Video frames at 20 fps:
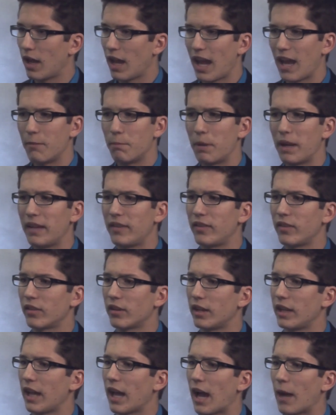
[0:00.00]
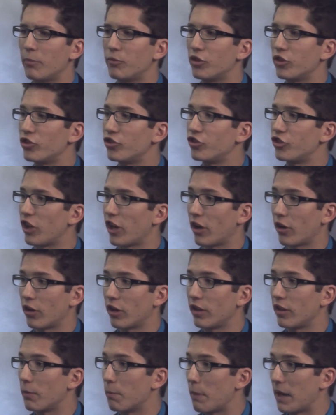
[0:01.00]
and basically I'm just
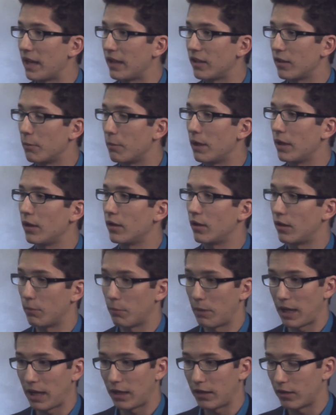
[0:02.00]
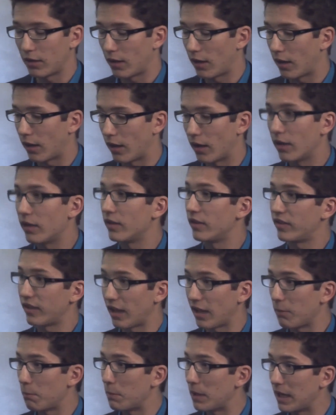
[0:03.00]
chairing the main
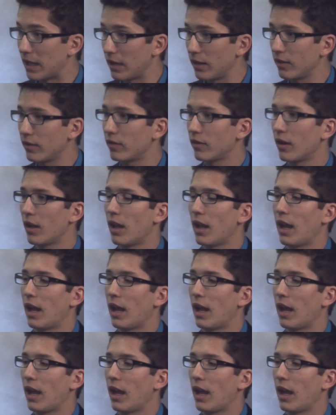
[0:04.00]
Senate meetings,